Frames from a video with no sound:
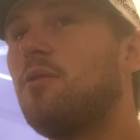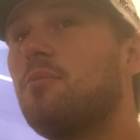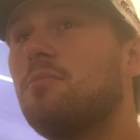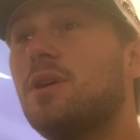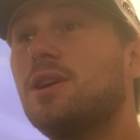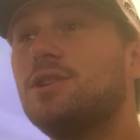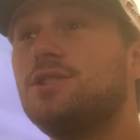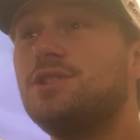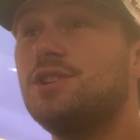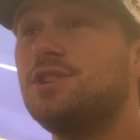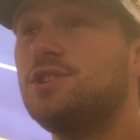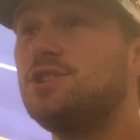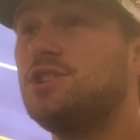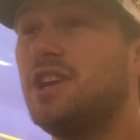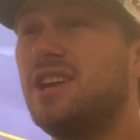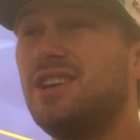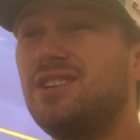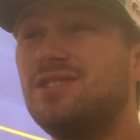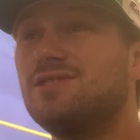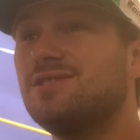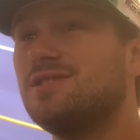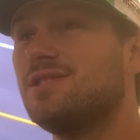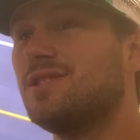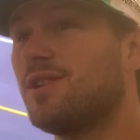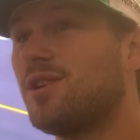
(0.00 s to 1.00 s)
much it
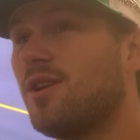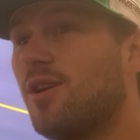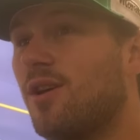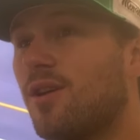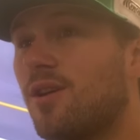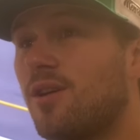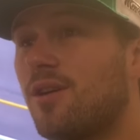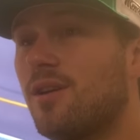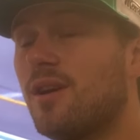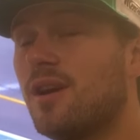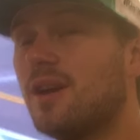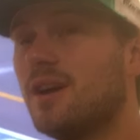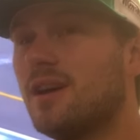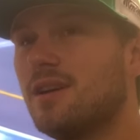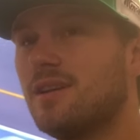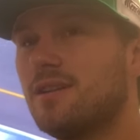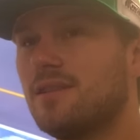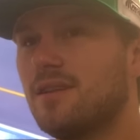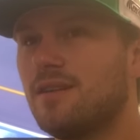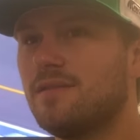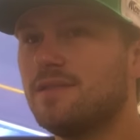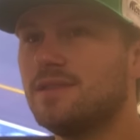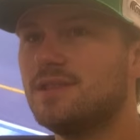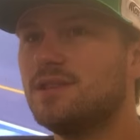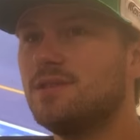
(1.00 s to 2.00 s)
changes the car.
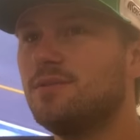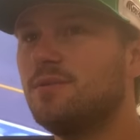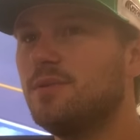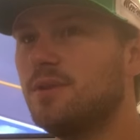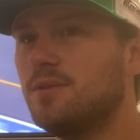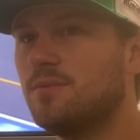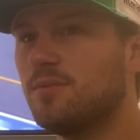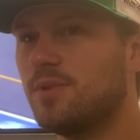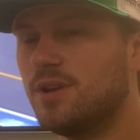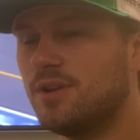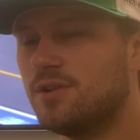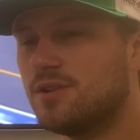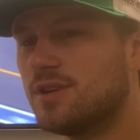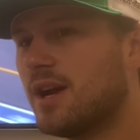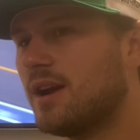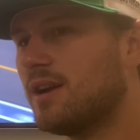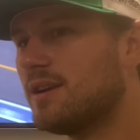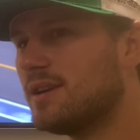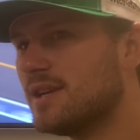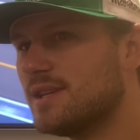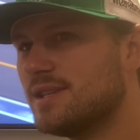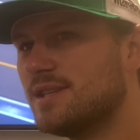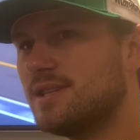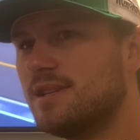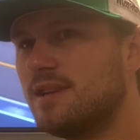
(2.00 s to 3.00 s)
Obviously, when you're tire
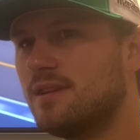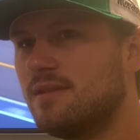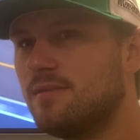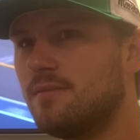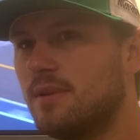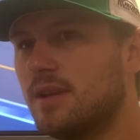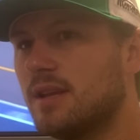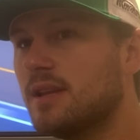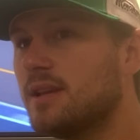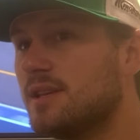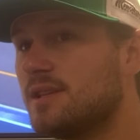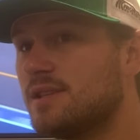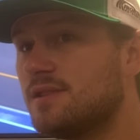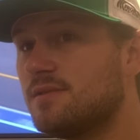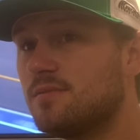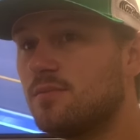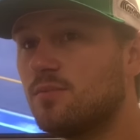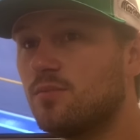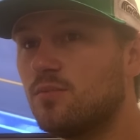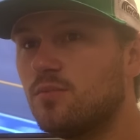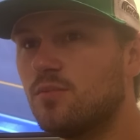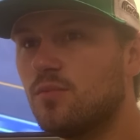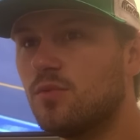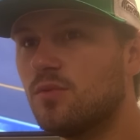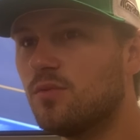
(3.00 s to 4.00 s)
testing, at least
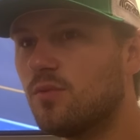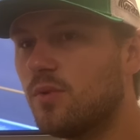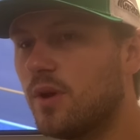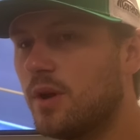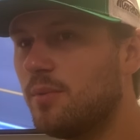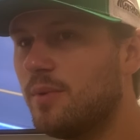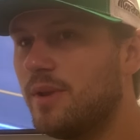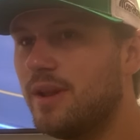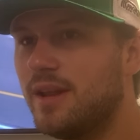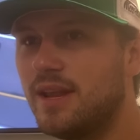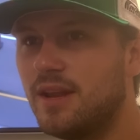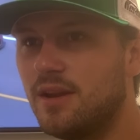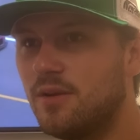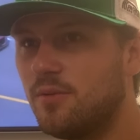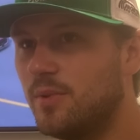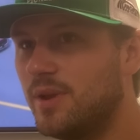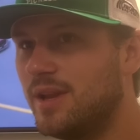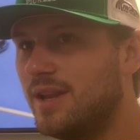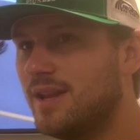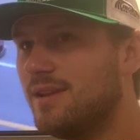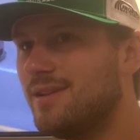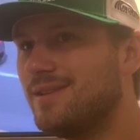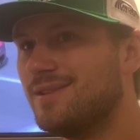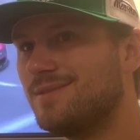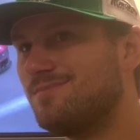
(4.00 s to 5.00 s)
the way we did it, we
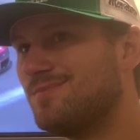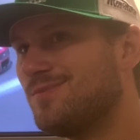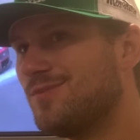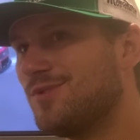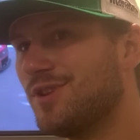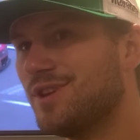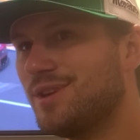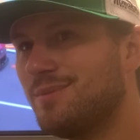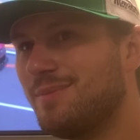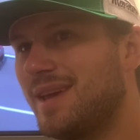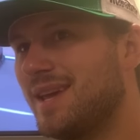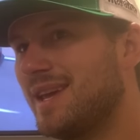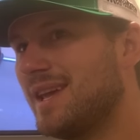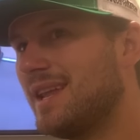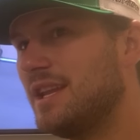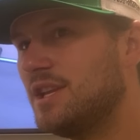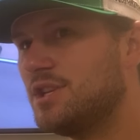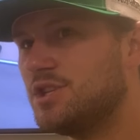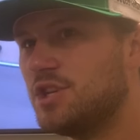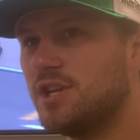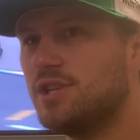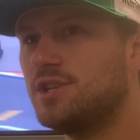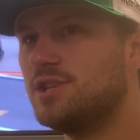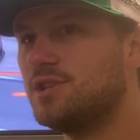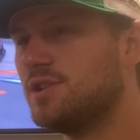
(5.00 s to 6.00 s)
didn't really make any
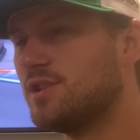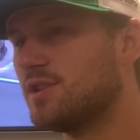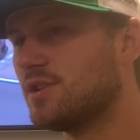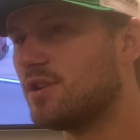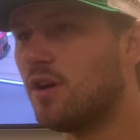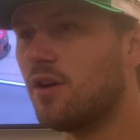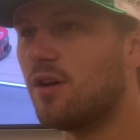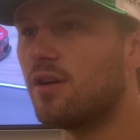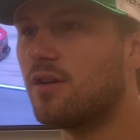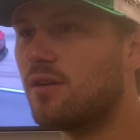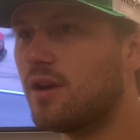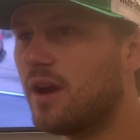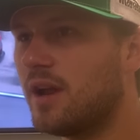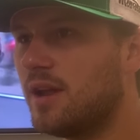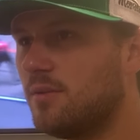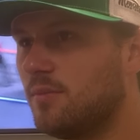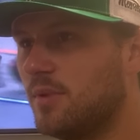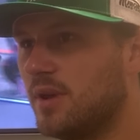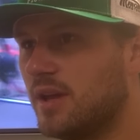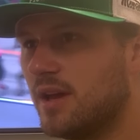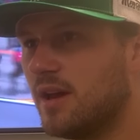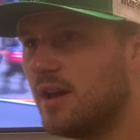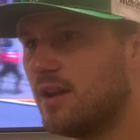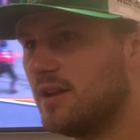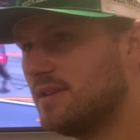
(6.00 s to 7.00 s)
changes to the car, right?
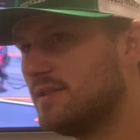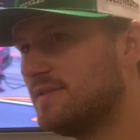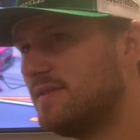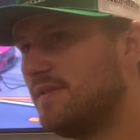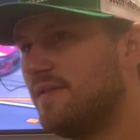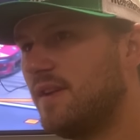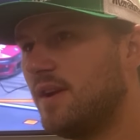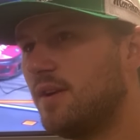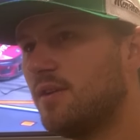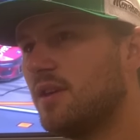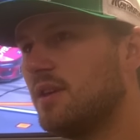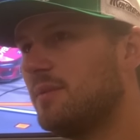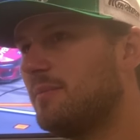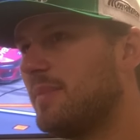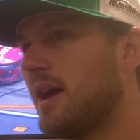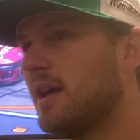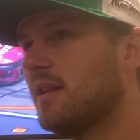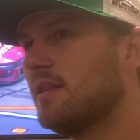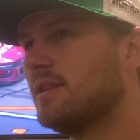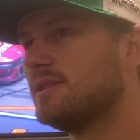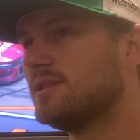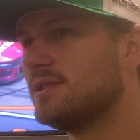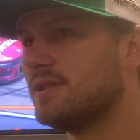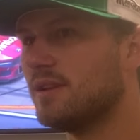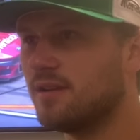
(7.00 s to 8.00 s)
We got it fairly
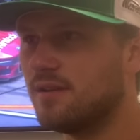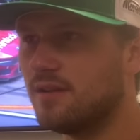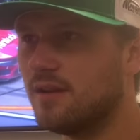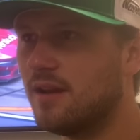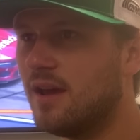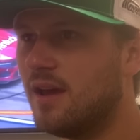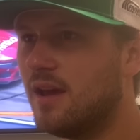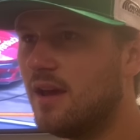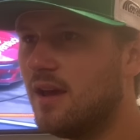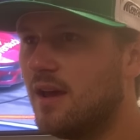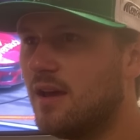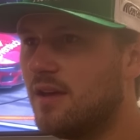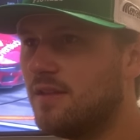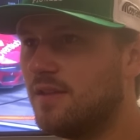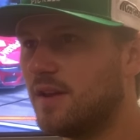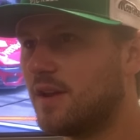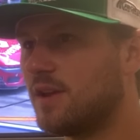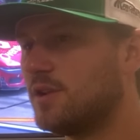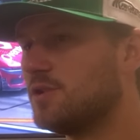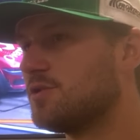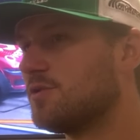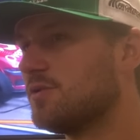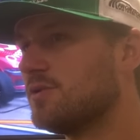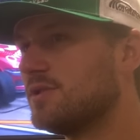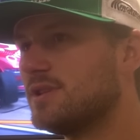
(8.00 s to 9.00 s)
balanced on the
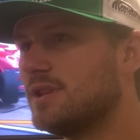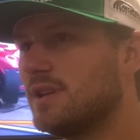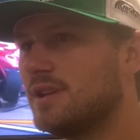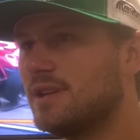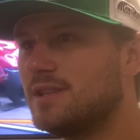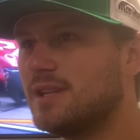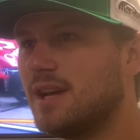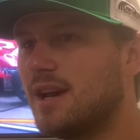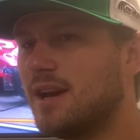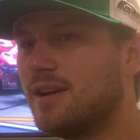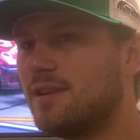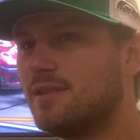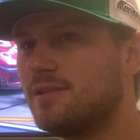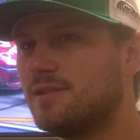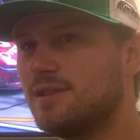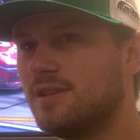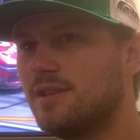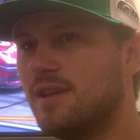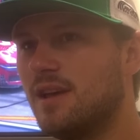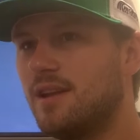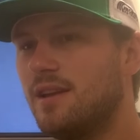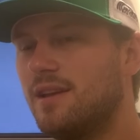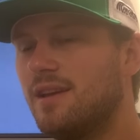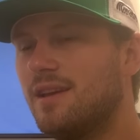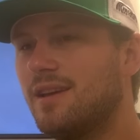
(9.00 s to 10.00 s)
control set of tires, and
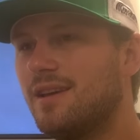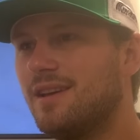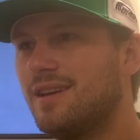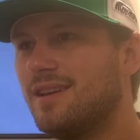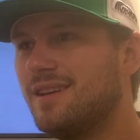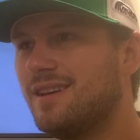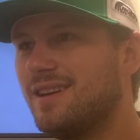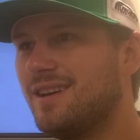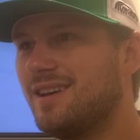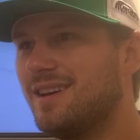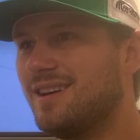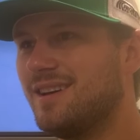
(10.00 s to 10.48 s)
then